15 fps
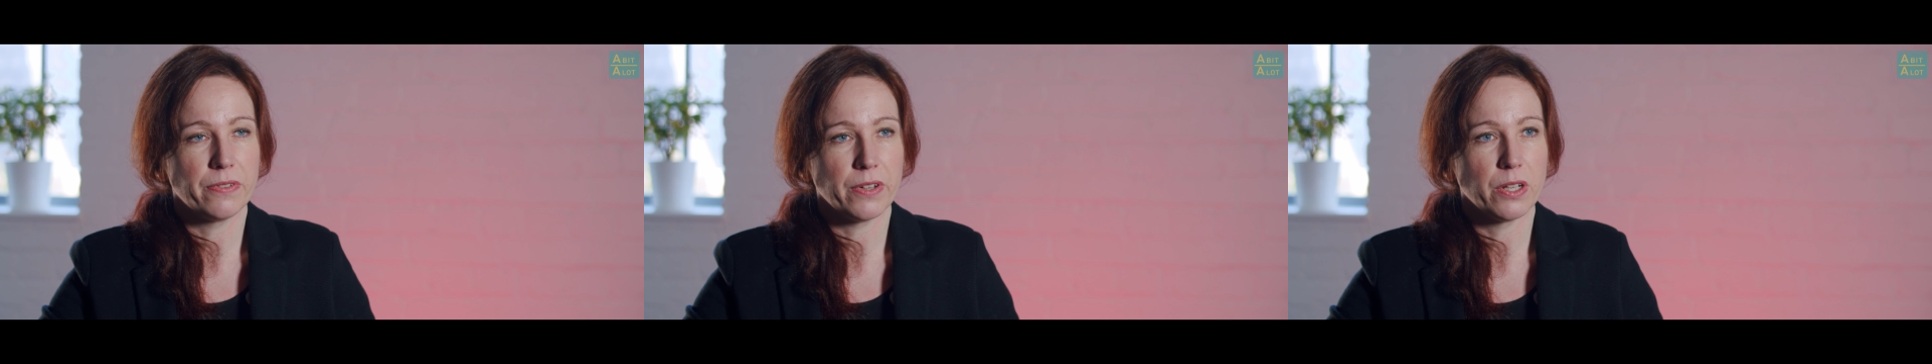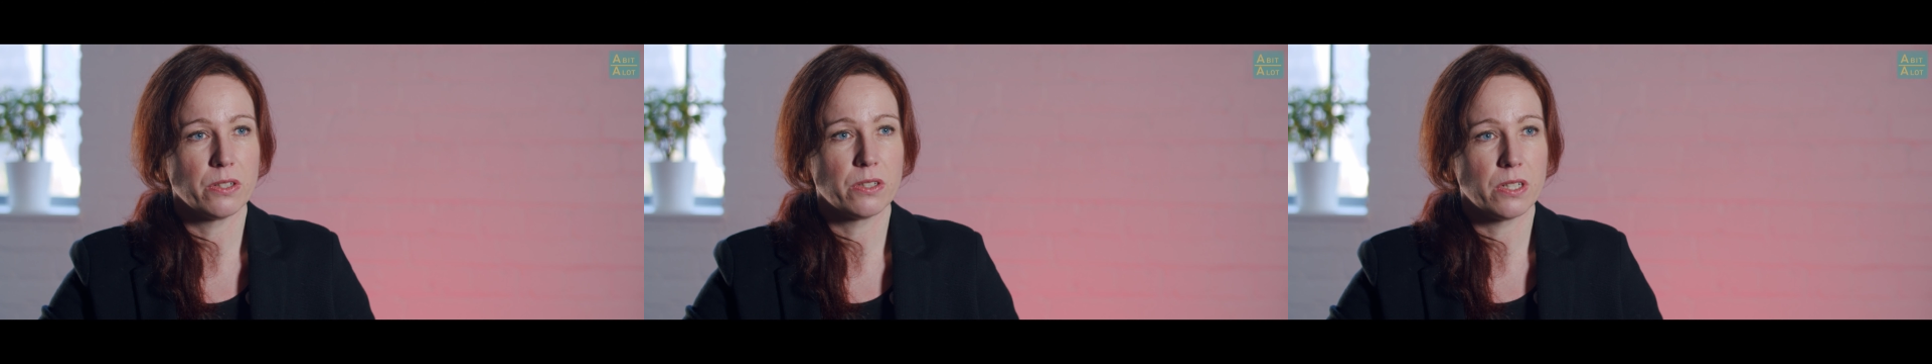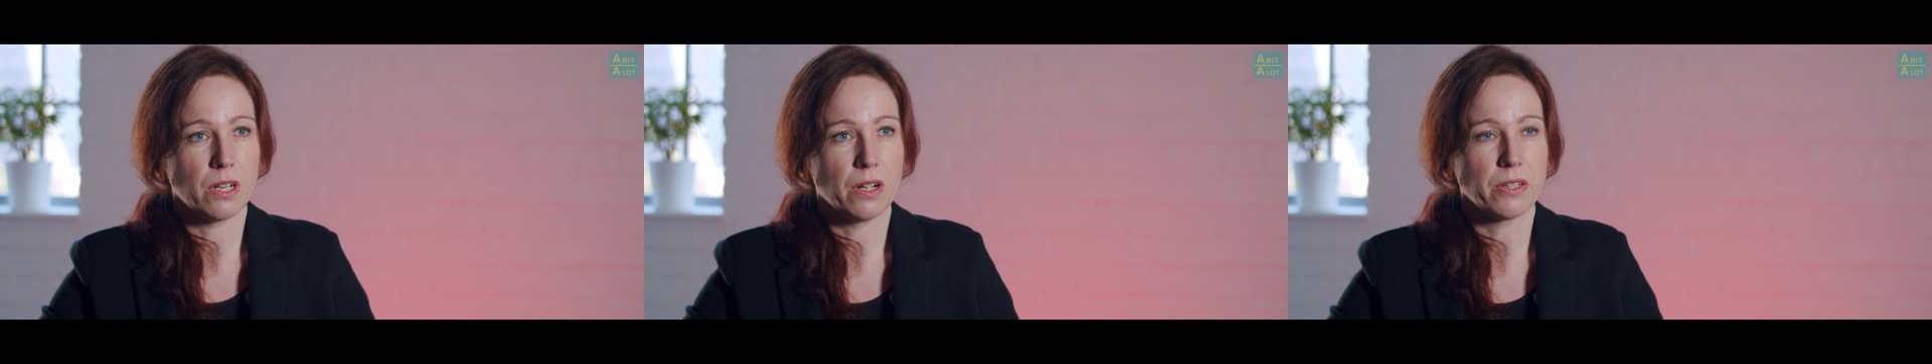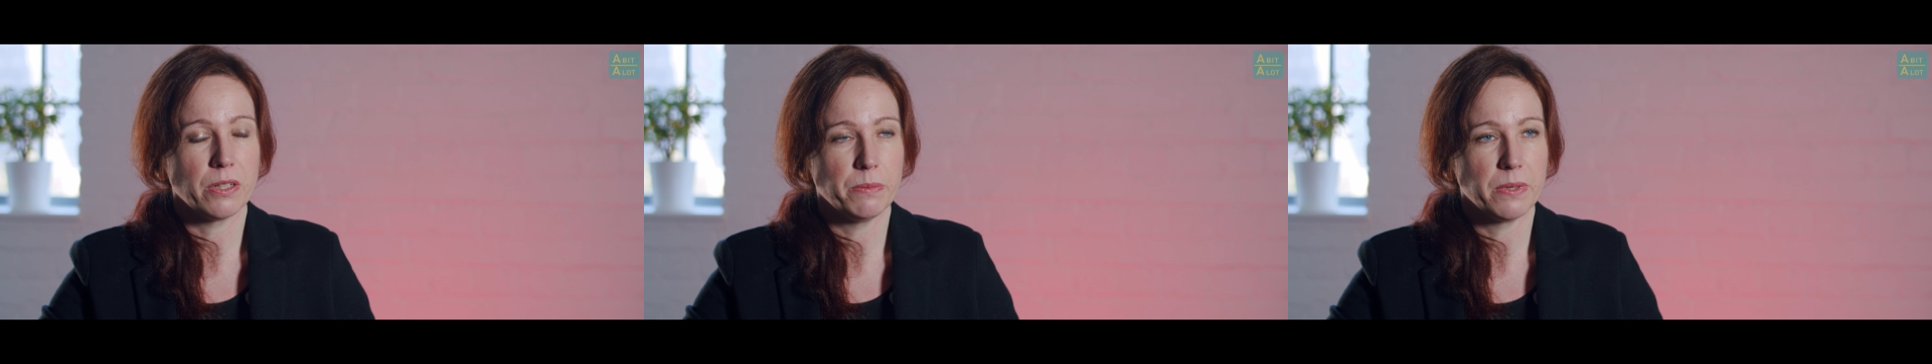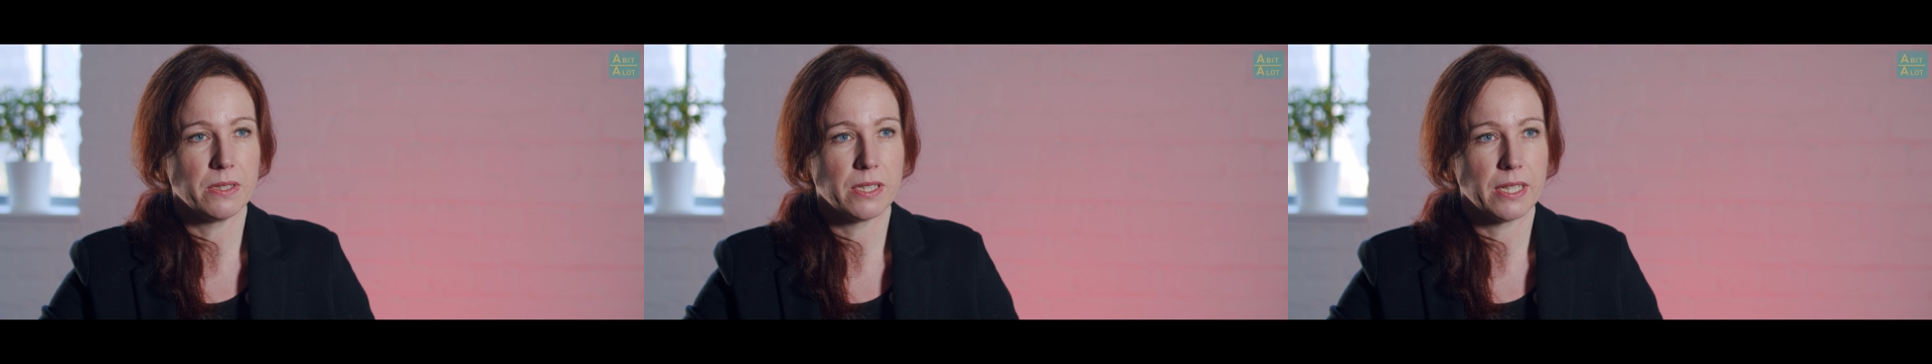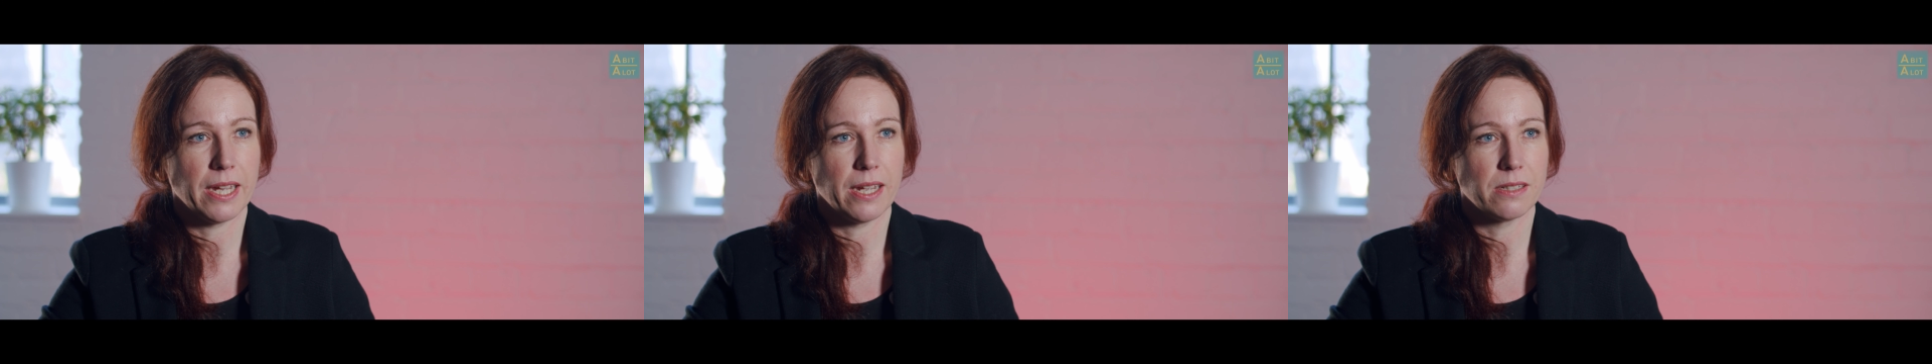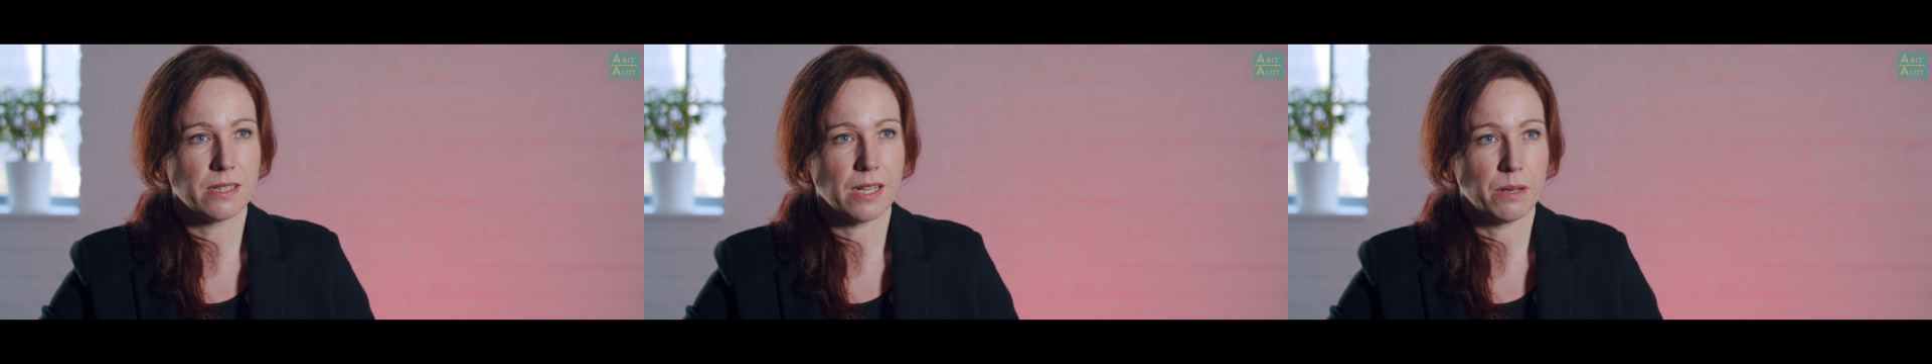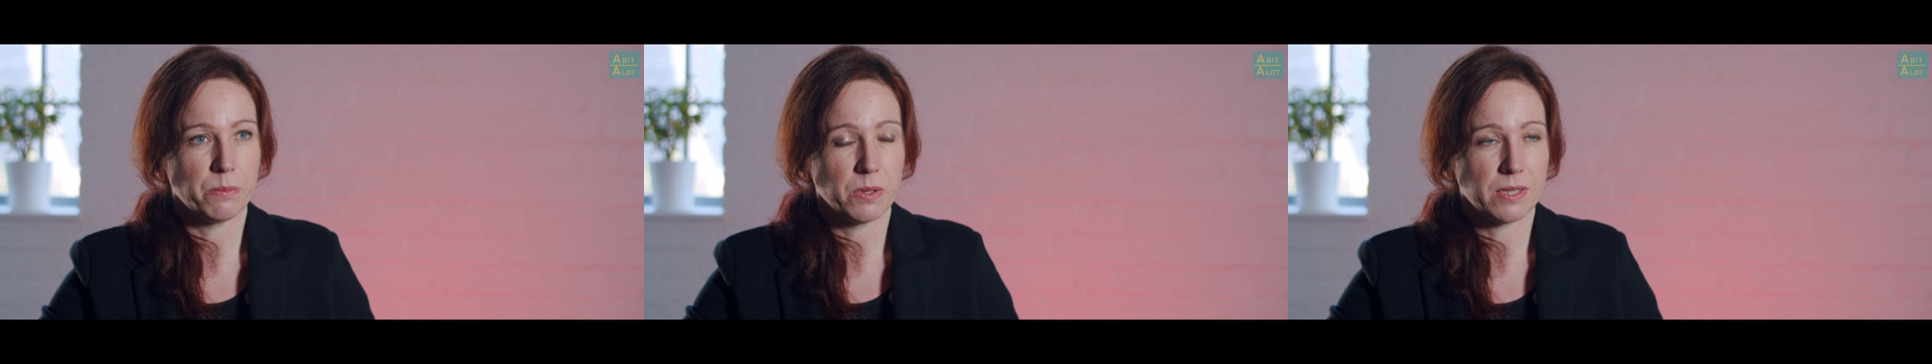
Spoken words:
first argument against animal